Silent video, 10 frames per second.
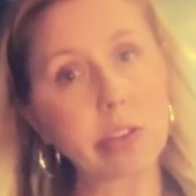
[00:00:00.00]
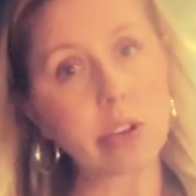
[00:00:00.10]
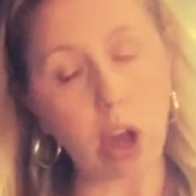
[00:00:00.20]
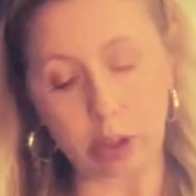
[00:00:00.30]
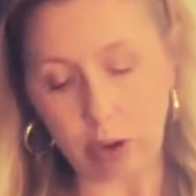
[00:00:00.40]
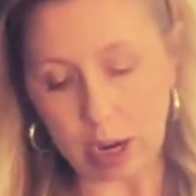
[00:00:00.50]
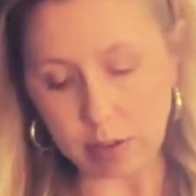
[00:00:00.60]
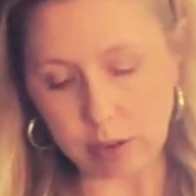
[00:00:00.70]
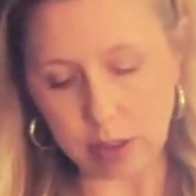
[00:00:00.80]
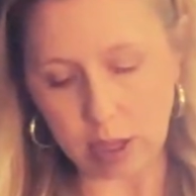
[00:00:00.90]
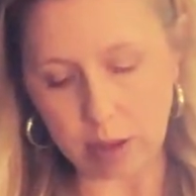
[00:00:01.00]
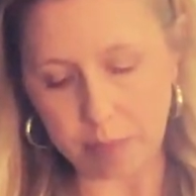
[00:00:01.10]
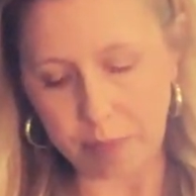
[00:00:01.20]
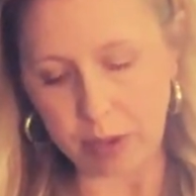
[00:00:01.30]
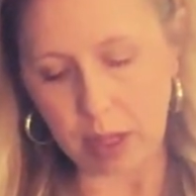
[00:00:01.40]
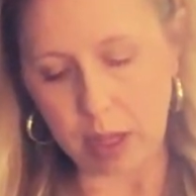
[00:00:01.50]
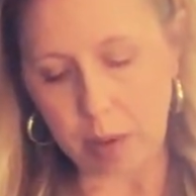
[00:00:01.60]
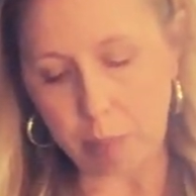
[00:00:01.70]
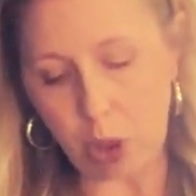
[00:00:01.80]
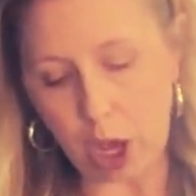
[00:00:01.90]
Snodgrass, the
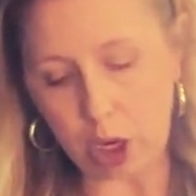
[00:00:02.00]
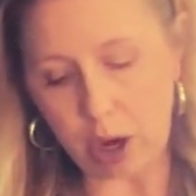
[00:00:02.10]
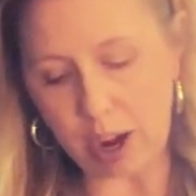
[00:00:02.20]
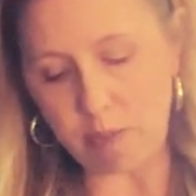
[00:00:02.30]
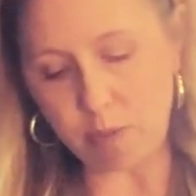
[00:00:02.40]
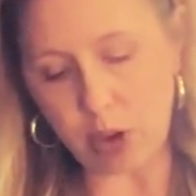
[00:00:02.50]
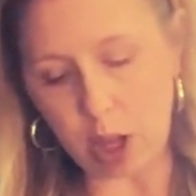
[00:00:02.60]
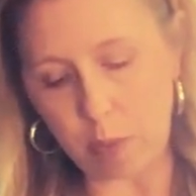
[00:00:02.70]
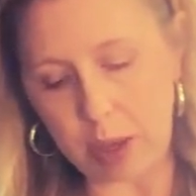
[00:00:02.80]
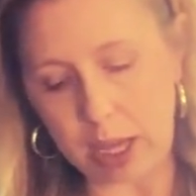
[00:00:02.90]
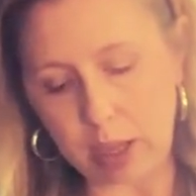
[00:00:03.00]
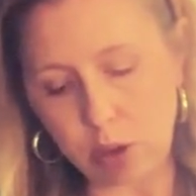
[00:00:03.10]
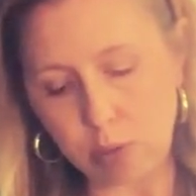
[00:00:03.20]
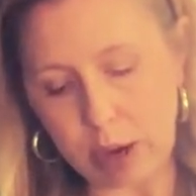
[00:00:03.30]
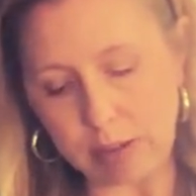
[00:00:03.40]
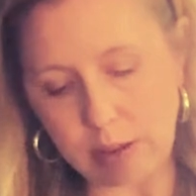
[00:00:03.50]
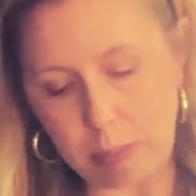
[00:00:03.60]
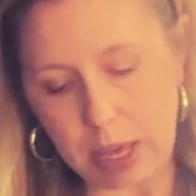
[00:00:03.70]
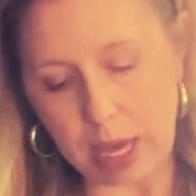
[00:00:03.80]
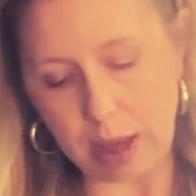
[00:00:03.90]
blogger I'm following
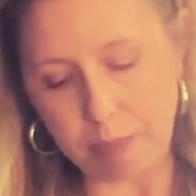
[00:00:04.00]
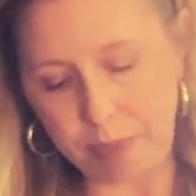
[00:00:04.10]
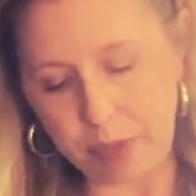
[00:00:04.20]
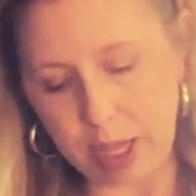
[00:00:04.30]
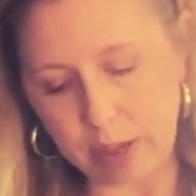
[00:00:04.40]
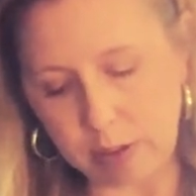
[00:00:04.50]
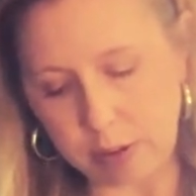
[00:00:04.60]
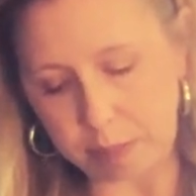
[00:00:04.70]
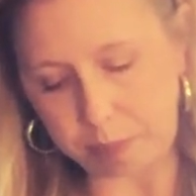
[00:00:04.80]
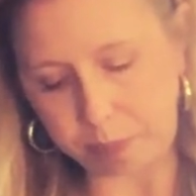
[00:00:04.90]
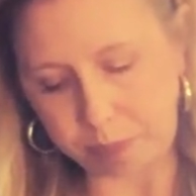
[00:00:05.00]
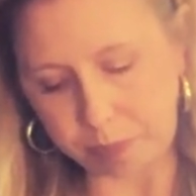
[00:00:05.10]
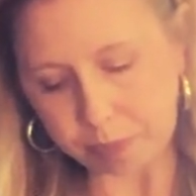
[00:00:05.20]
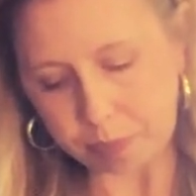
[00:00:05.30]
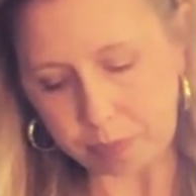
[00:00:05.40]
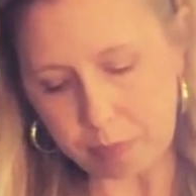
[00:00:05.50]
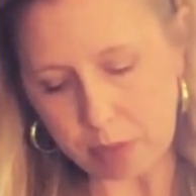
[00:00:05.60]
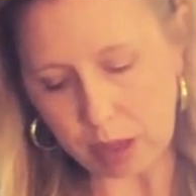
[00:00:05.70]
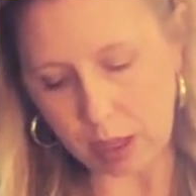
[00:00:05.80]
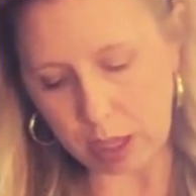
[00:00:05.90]
recipe, this
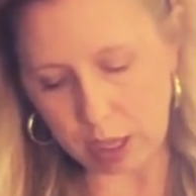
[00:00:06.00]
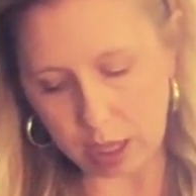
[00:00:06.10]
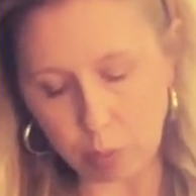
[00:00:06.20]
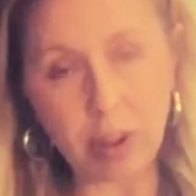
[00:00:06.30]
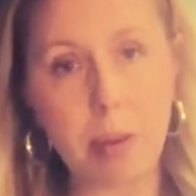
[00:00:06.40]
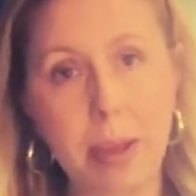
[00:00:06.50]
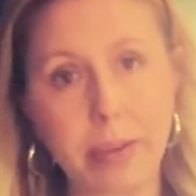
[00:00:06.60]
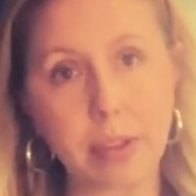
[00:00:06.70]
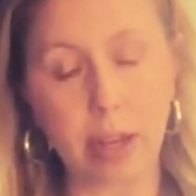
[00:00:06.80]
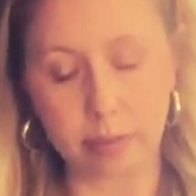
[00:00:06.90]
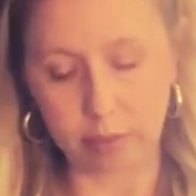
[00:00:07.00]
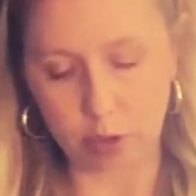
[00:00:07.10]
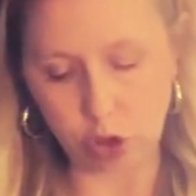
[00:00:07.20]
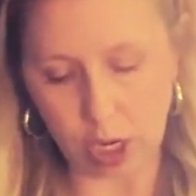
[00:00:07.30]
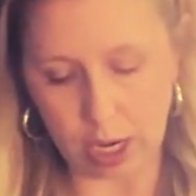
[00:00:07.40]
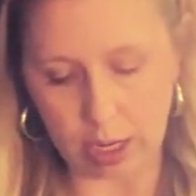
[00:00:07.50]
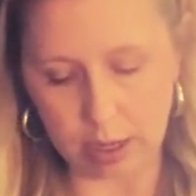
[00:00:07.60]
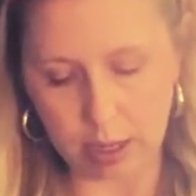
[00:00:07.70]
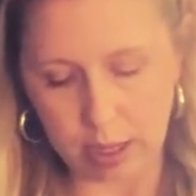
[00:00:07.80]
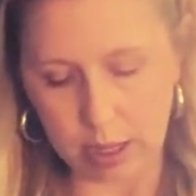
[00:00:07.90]
really makes it shine.
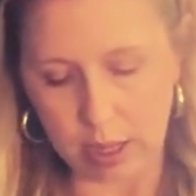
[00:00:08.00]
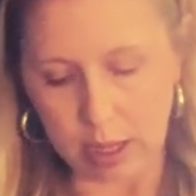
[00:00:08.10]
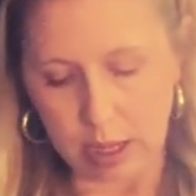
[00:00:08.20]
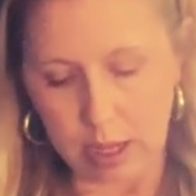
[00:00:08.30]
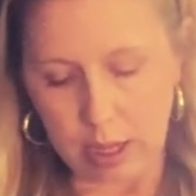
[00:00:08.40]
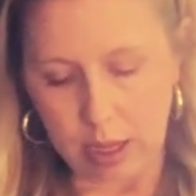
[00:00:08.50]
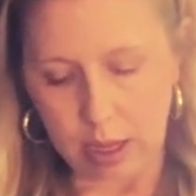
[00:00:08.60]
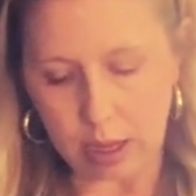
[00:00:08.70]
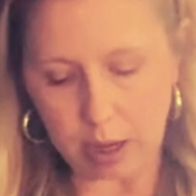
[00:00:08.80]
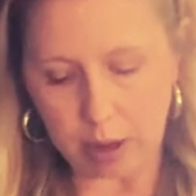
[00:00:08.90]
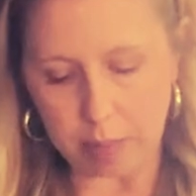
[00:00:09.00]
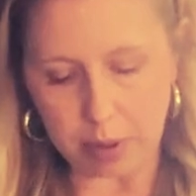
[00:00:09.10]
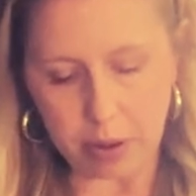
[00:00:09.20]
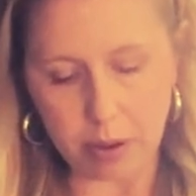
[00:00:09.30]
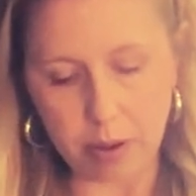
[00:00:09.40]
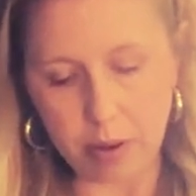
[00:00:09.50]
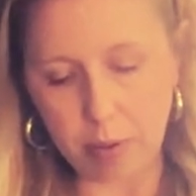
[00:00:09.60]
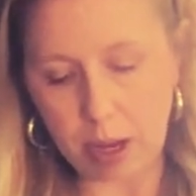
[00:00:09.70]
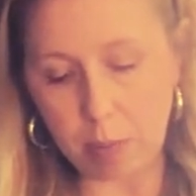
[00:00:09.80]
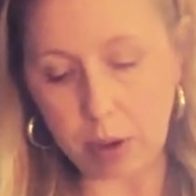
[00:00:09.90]

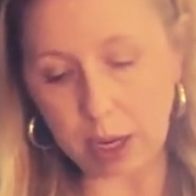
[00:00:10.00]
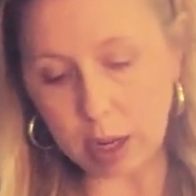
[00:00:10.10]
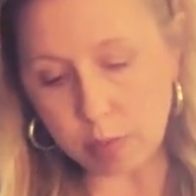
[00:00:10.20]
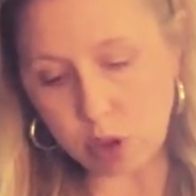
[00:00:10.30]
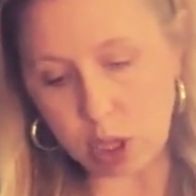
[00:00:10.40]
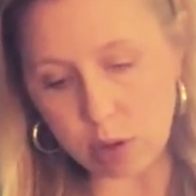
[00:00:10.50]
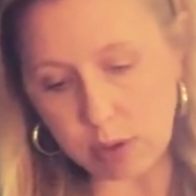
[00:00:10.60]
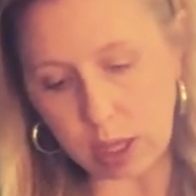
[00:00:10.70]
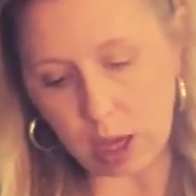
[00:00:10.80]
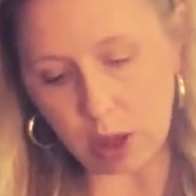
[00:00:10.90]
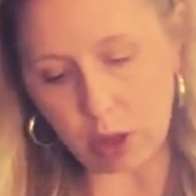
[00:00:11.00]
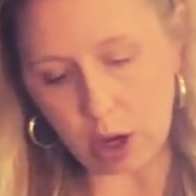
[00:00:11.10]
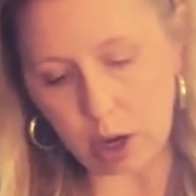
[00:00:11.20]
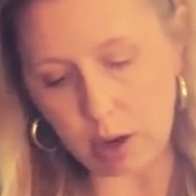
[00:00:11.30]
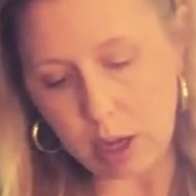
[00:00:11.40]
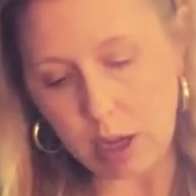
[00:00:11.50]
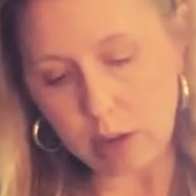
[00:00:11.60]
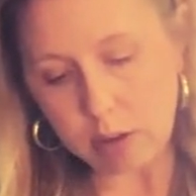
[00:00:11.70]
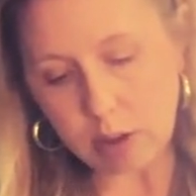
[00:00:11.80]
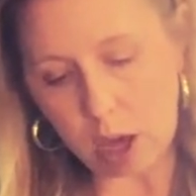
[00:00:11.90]
And when it comes to using other
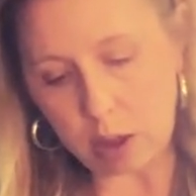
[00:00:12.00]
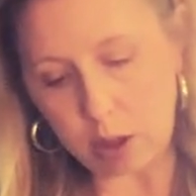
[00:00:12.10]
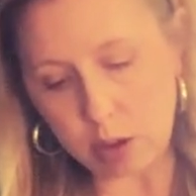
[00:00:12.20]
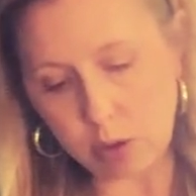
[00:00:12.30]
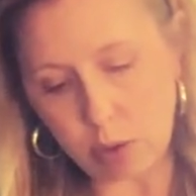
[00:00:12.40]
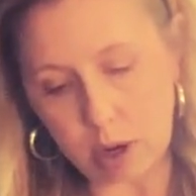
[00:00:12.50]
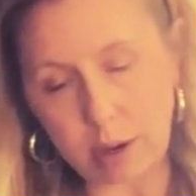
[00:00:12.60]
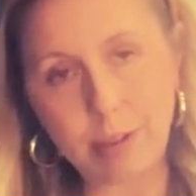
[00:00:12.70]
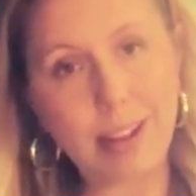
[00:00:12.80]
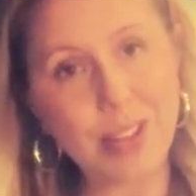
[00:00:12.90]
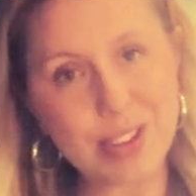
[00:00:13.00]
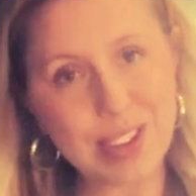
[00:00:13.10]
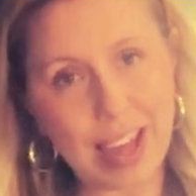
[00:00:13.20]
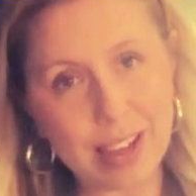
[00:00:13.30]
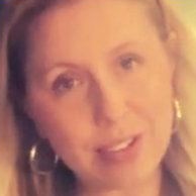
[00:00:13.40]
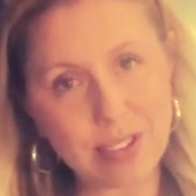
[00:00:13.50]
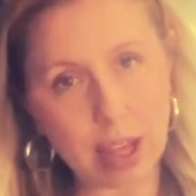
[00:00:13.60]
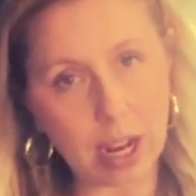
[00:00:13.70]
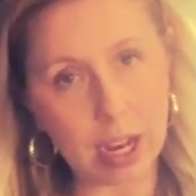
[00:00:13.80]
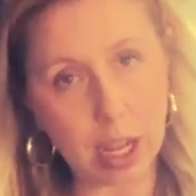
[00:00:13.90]
scholars, or in this case, a